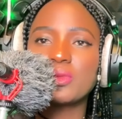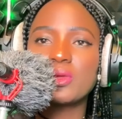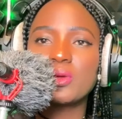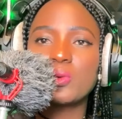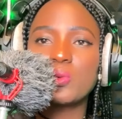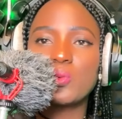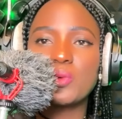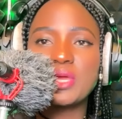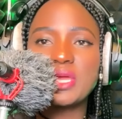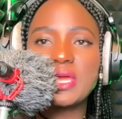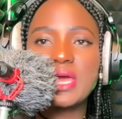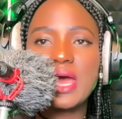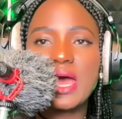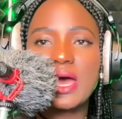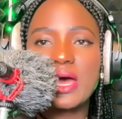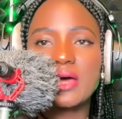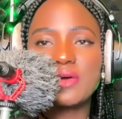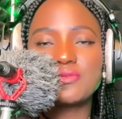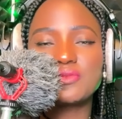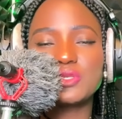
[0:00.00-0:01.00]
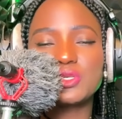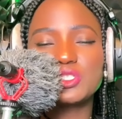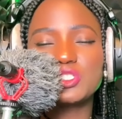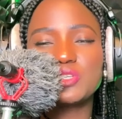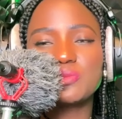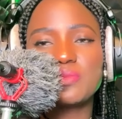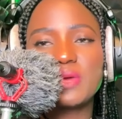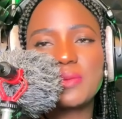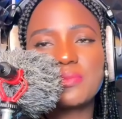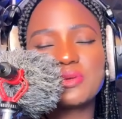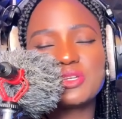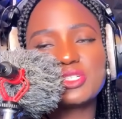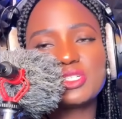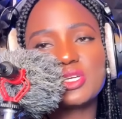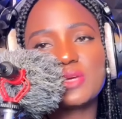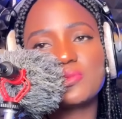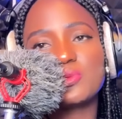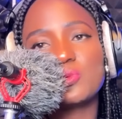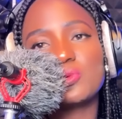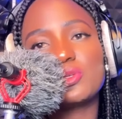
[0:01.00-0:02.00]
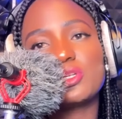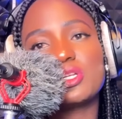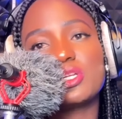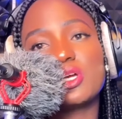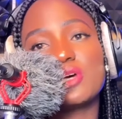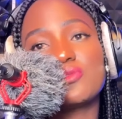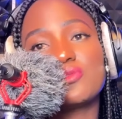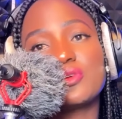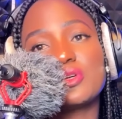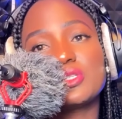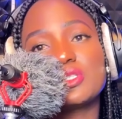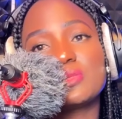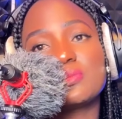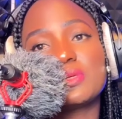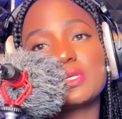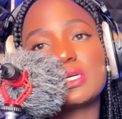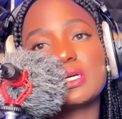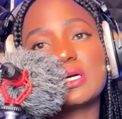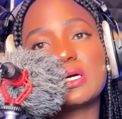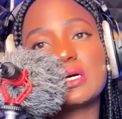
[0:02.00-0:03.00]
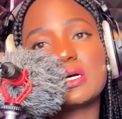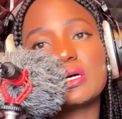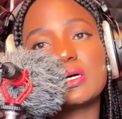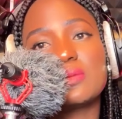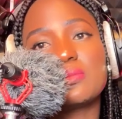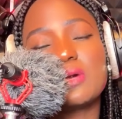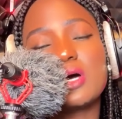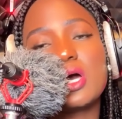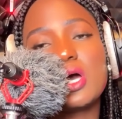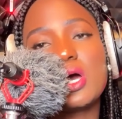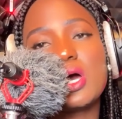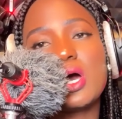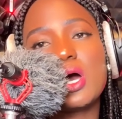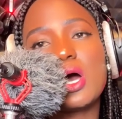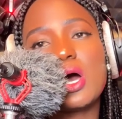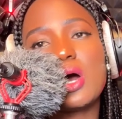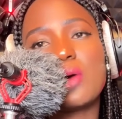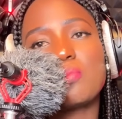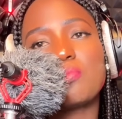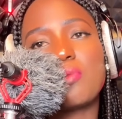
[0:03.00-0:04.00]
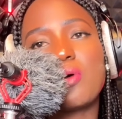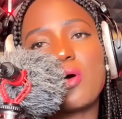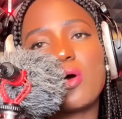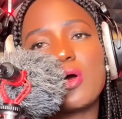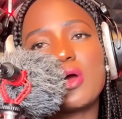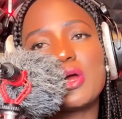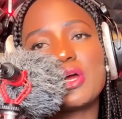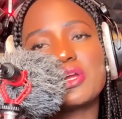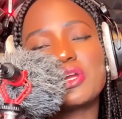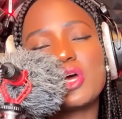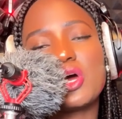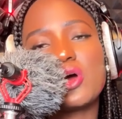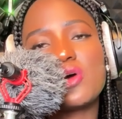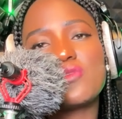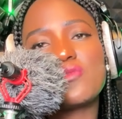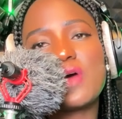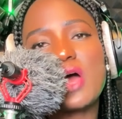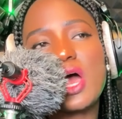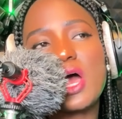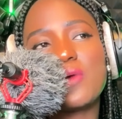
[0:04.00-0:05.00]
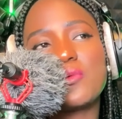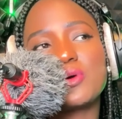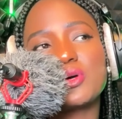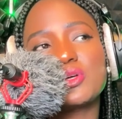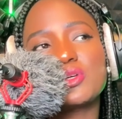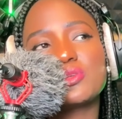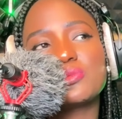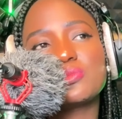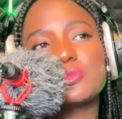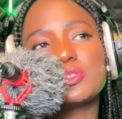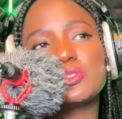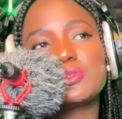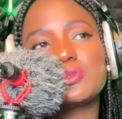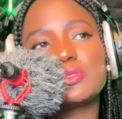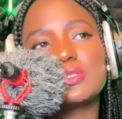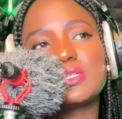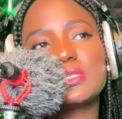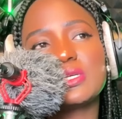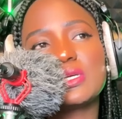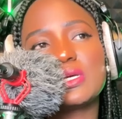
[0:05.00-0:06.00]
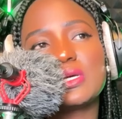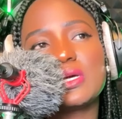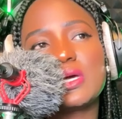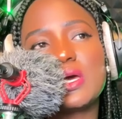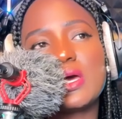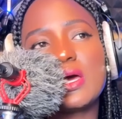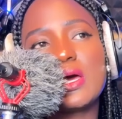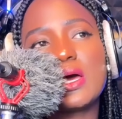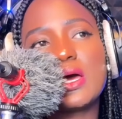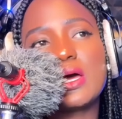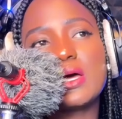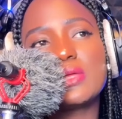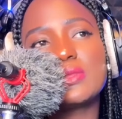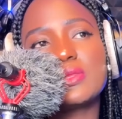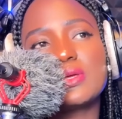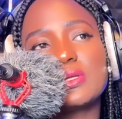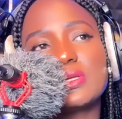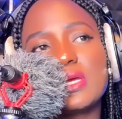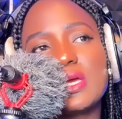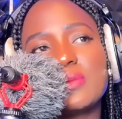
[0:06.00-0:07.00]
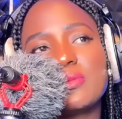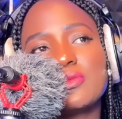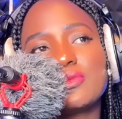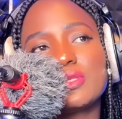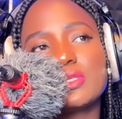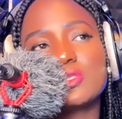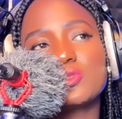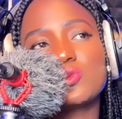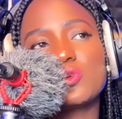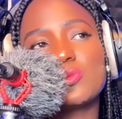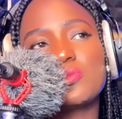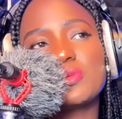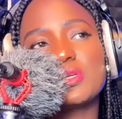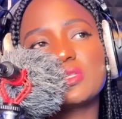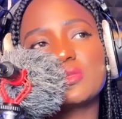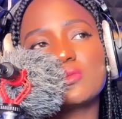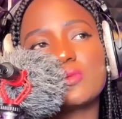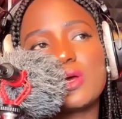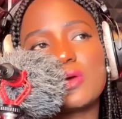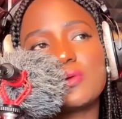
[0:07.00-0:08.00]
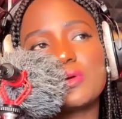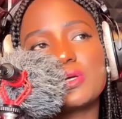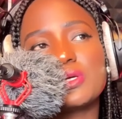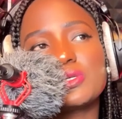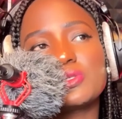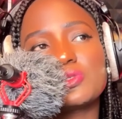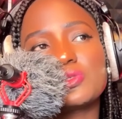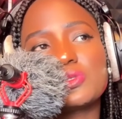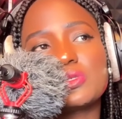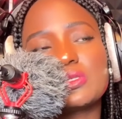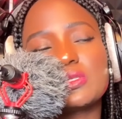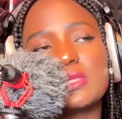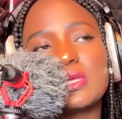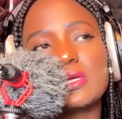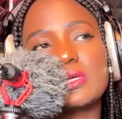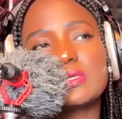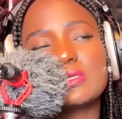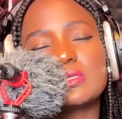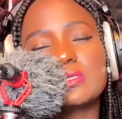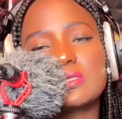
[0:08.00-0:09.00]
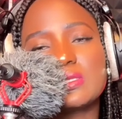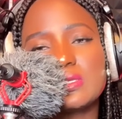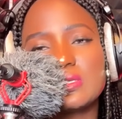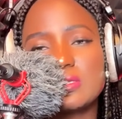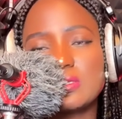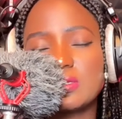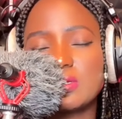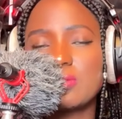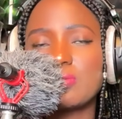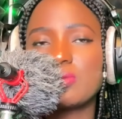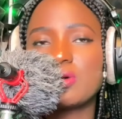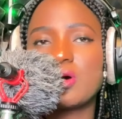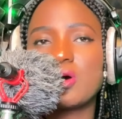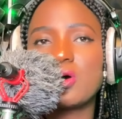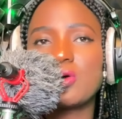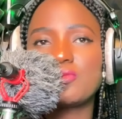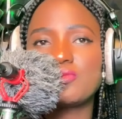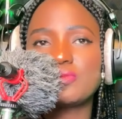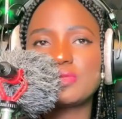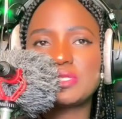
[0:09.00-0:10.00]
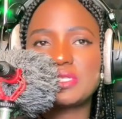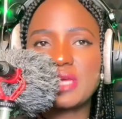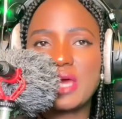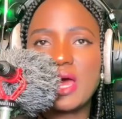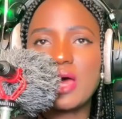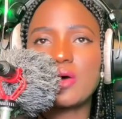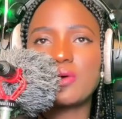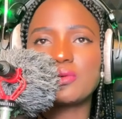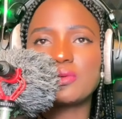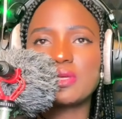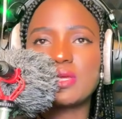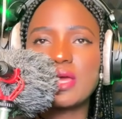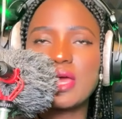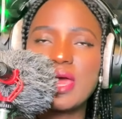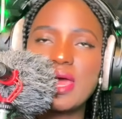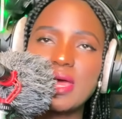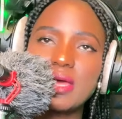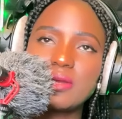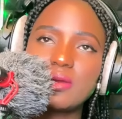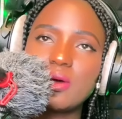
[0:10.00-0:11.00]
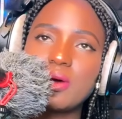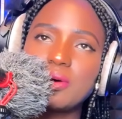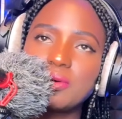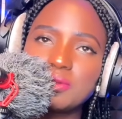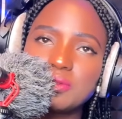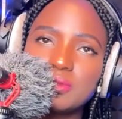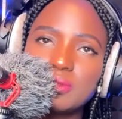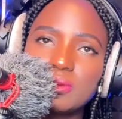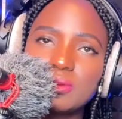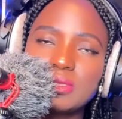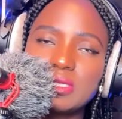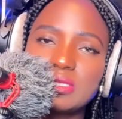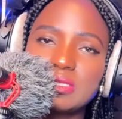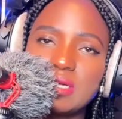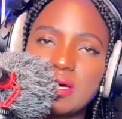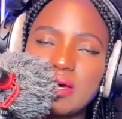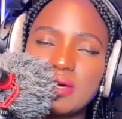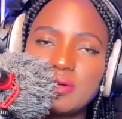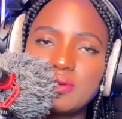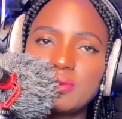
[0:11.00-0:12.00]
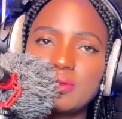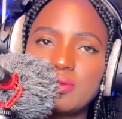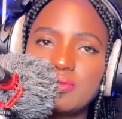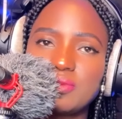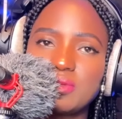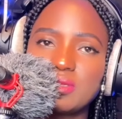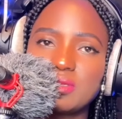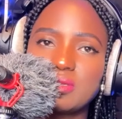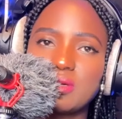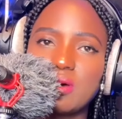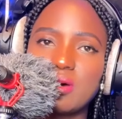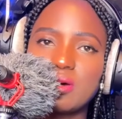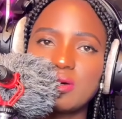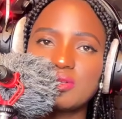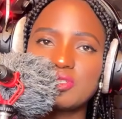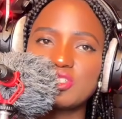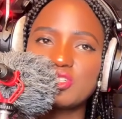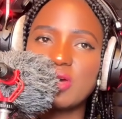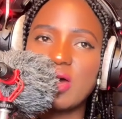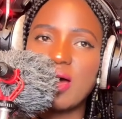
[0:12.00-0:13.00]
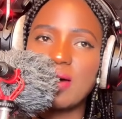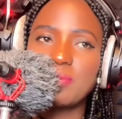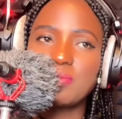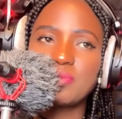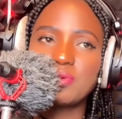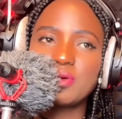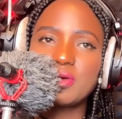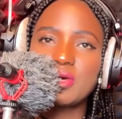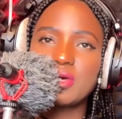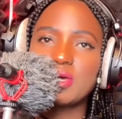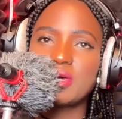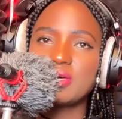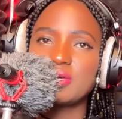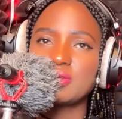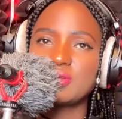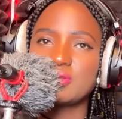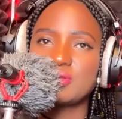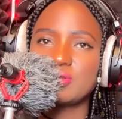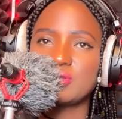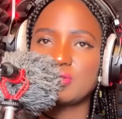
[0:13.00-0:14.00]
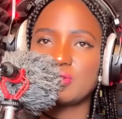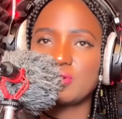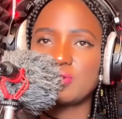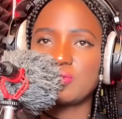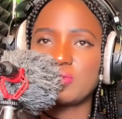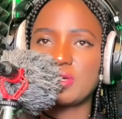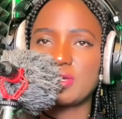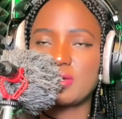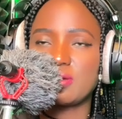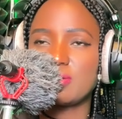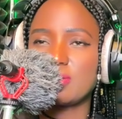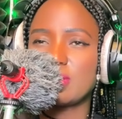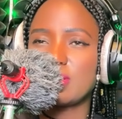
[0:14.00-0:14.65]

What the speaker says: we have YouTube memberships. Would love for you to become a part of our community. The name of this group is very interesting, System of Down, and also the title of the song, Chop Suey.